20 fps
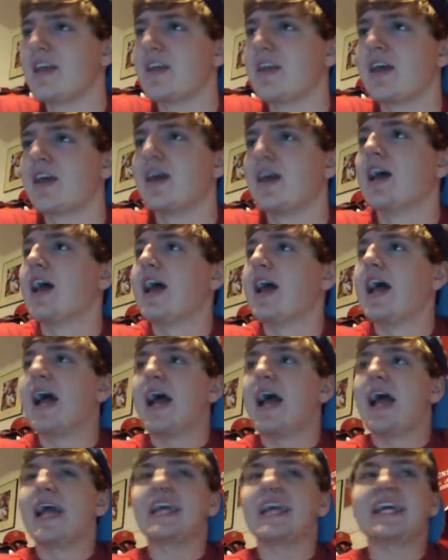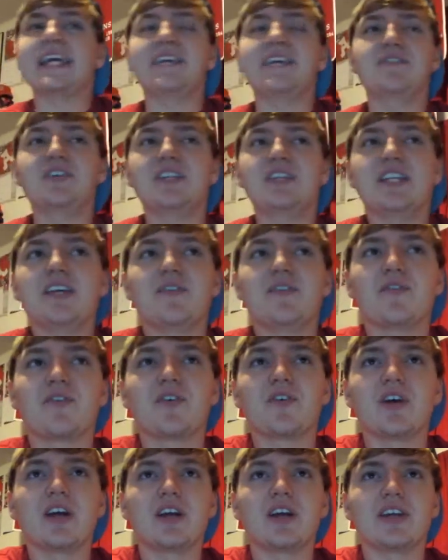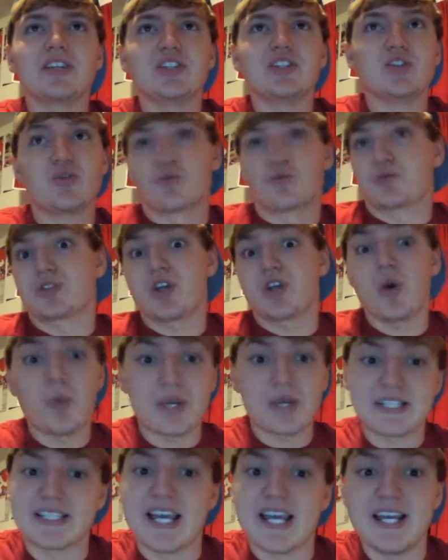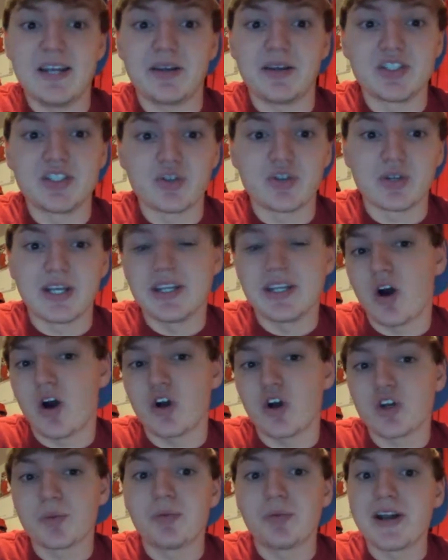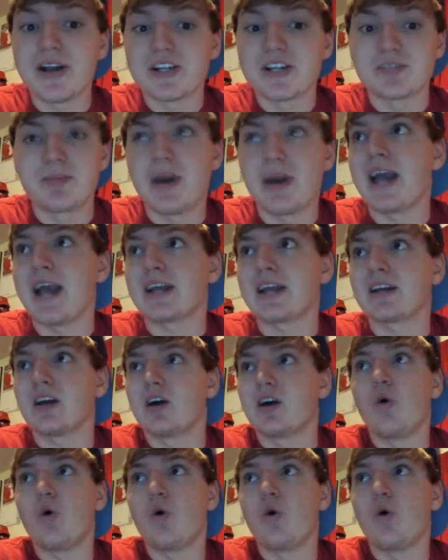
And even if you're so excited because you're getting all your players back,